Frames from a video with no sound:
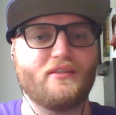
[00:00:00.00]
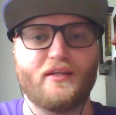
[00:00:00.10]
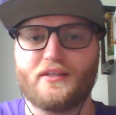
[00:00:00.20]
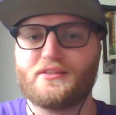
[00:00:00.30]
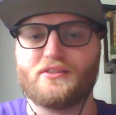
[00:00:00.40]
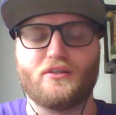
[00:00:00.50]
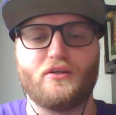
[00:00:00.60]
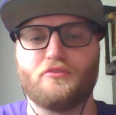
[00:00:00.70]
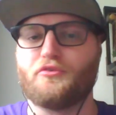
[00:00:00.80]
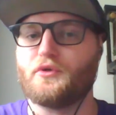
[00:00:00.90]
Yes,
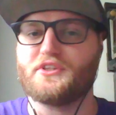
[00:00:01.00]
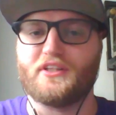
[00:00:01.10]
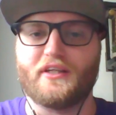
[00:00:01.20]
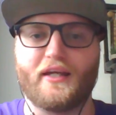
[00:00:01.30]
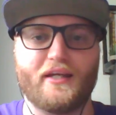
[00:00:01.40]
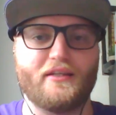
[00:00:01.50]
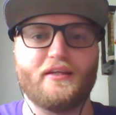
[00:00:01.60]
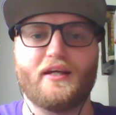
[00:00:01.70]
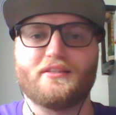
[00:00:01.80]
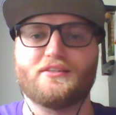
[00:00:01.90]
unfortunately, AD
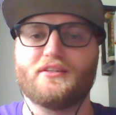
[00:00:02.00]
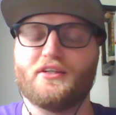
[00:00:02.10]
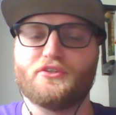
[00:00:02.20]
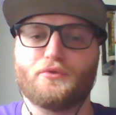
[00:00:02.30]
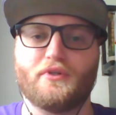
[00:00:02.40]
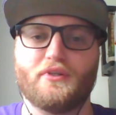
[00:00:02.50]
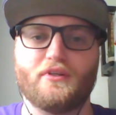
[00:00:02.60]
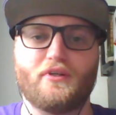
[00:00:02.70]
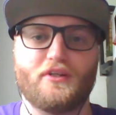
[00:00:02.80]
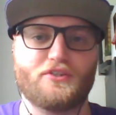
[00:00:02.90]
has
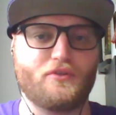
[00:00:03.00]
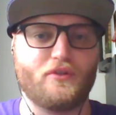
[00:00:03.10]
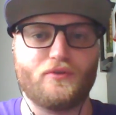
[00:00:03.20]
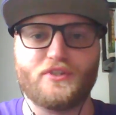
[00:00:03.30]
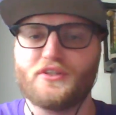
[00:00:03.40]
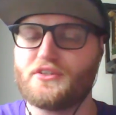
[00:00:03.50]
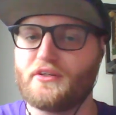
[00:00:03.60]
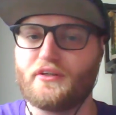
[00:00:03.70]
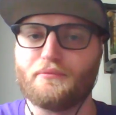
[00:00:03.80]
injury struggles each year.